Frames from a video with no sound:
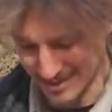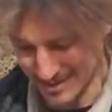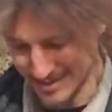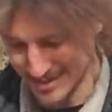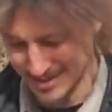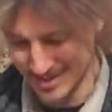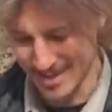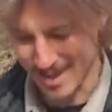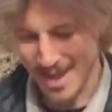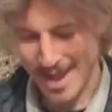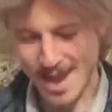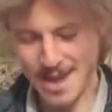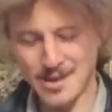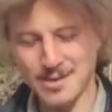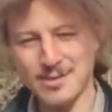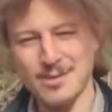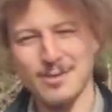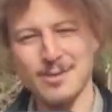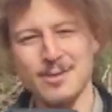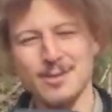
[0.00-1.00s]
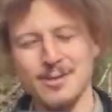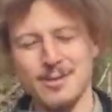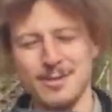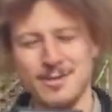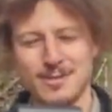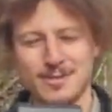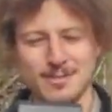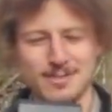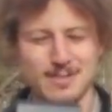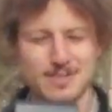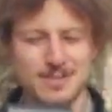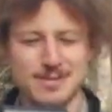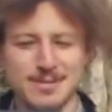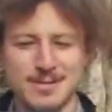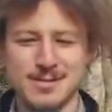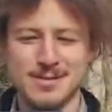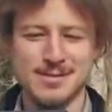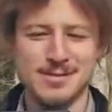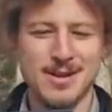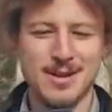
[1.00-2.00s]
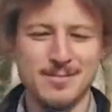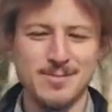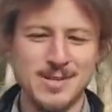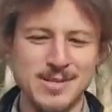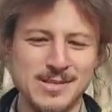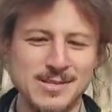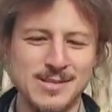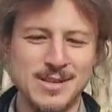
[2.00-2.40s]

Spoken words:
This is the Anchor something